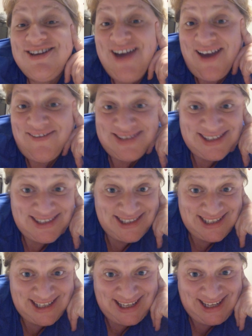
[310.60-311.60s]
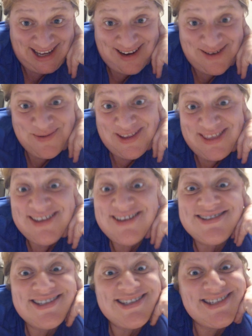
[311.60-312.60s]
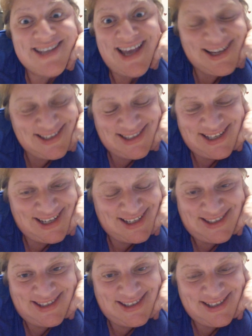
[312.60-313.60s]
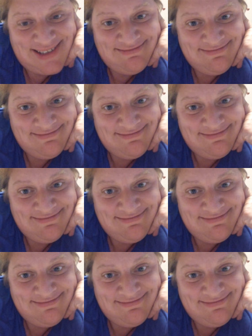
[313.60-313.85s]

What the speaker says: have to say it with your sexiest